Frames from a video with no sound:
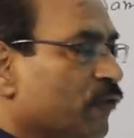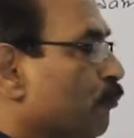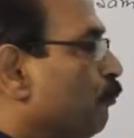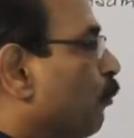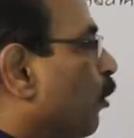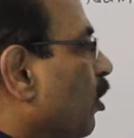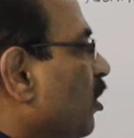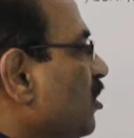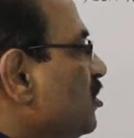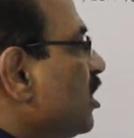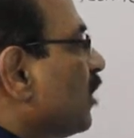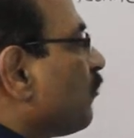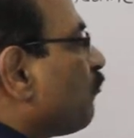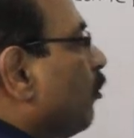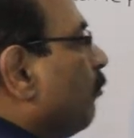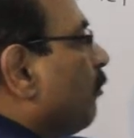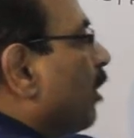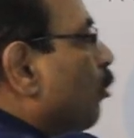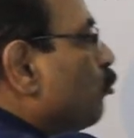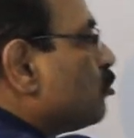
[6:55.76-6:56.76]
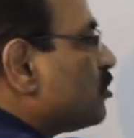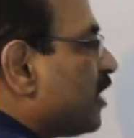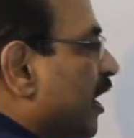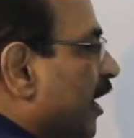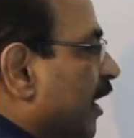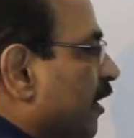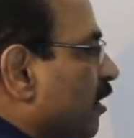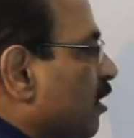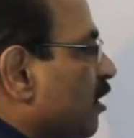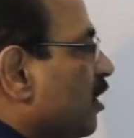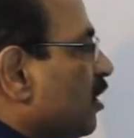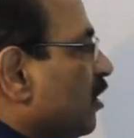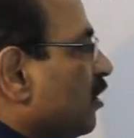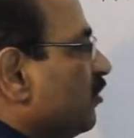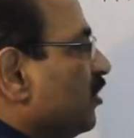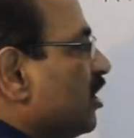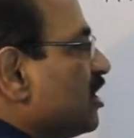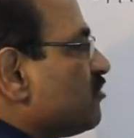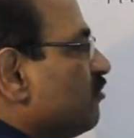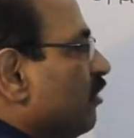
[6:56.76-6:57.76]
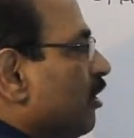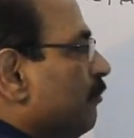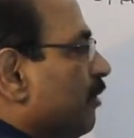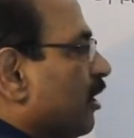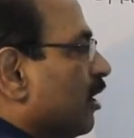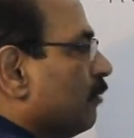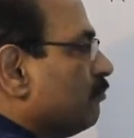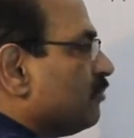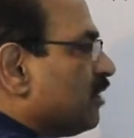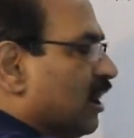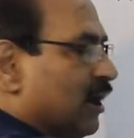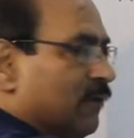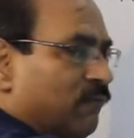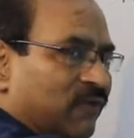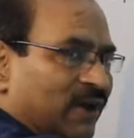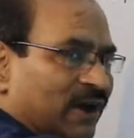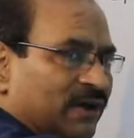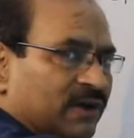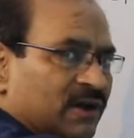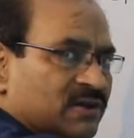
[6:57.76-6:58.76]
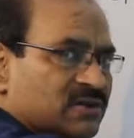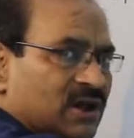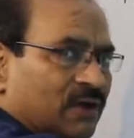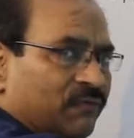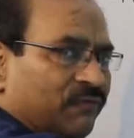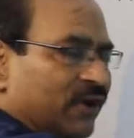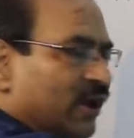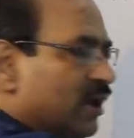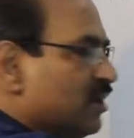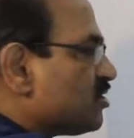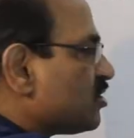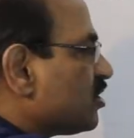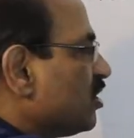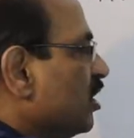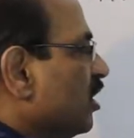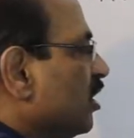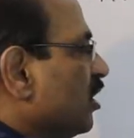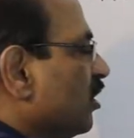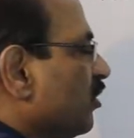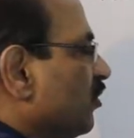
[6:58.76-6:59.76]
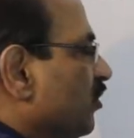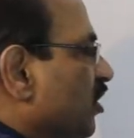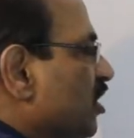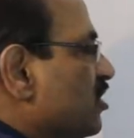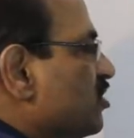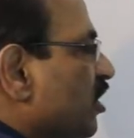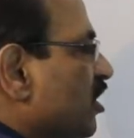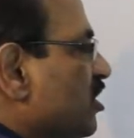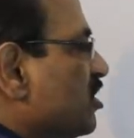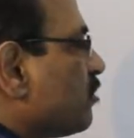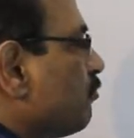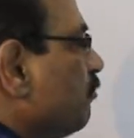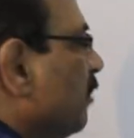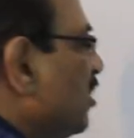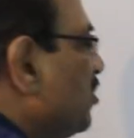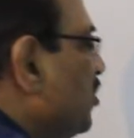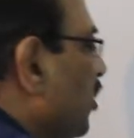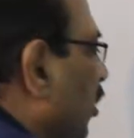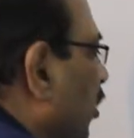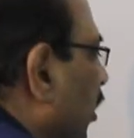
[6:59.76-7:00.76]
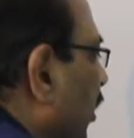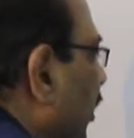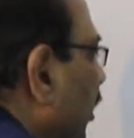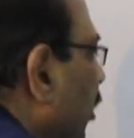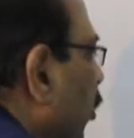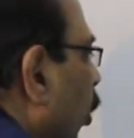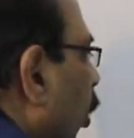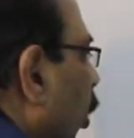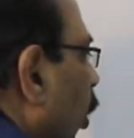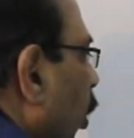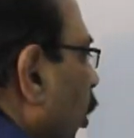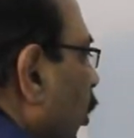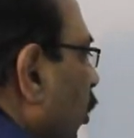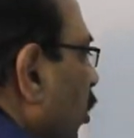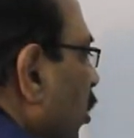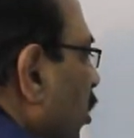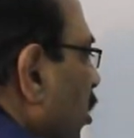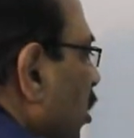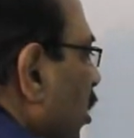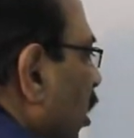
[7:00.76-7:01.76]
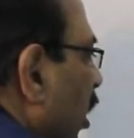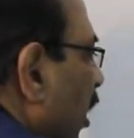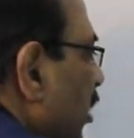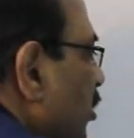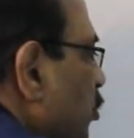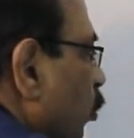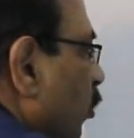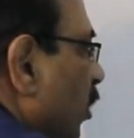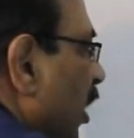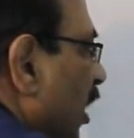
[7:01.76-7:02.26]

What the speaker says: you polish it from outside, this will become the reflecting surface. This is basically called, I should